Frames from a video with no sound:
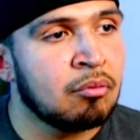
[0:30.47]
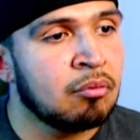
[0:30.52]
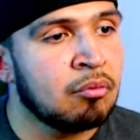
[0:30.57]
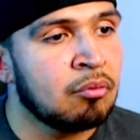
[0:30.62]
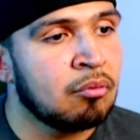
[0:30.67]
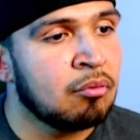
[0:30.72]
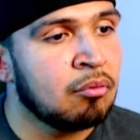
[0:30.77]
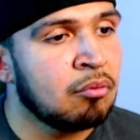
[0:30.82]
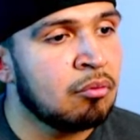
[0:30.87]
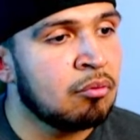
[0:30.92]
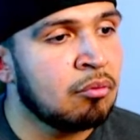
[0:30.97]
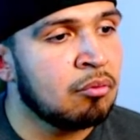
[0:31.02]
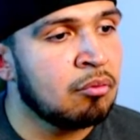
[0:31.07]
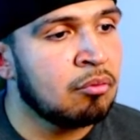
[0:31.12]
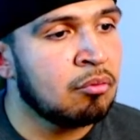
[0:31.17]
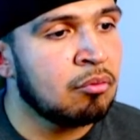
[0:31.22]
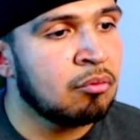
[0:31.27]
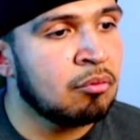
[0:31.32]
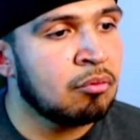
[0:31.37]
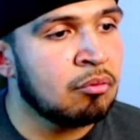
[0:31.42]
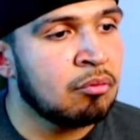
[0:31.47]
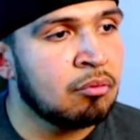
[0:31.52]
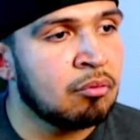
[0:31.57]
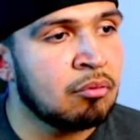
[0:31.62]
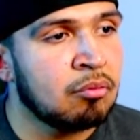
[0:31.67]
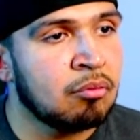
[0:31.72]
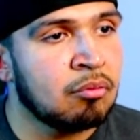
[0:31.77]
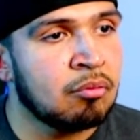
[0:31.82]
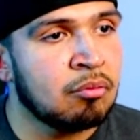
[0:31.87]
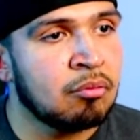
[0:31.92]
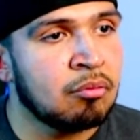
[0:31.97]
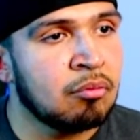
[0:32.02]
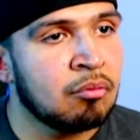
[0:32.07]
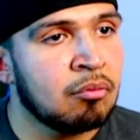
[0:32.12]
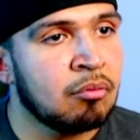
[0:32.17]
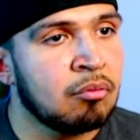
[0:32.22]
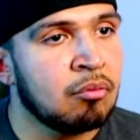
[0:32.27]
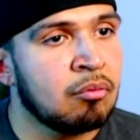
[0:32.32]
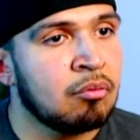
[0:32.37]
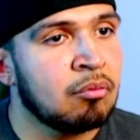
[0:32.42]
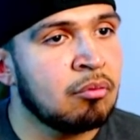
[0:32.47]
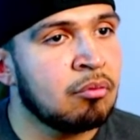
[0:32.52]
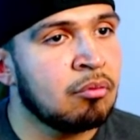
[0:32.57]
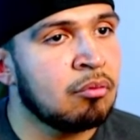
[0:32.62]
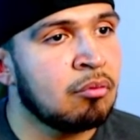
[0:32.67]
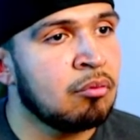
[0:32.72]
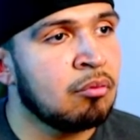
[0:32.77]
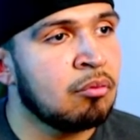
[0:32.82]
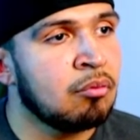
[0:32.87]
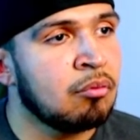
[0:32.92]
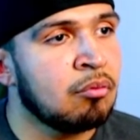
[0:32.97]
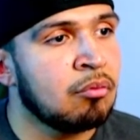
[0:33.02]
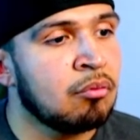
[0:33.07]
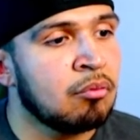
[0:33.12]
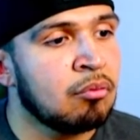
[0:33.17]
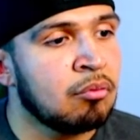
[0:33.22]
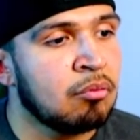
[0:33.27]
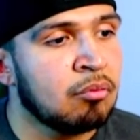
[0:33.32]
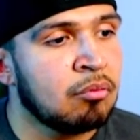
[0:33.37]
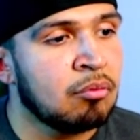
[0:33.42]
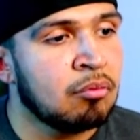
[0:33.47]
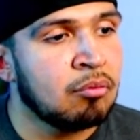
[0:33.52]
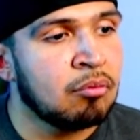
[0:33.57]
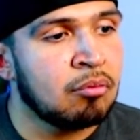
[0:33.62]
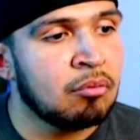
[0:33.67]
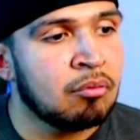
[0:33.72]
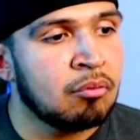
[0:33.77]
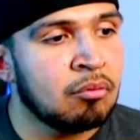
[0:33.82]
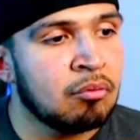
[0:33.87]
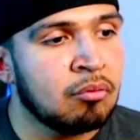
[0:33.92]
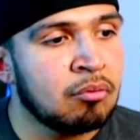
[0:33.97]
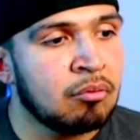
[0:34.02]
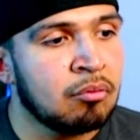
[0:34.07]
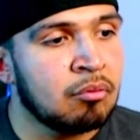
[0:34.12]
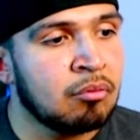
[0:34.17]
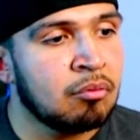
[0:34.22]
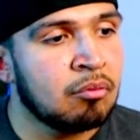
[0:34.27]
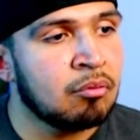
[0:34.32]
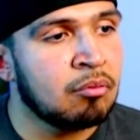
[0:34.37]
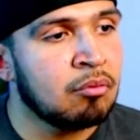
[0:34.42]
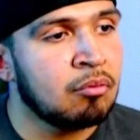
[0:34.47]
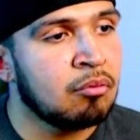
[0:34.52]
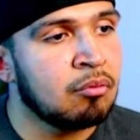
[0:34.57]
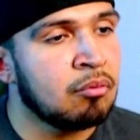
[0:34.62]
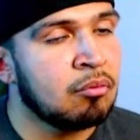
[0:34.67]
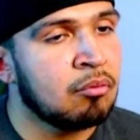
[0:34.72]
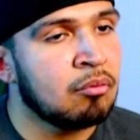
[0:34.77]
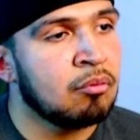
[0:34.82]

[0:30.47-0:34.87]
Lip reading: (not speaking)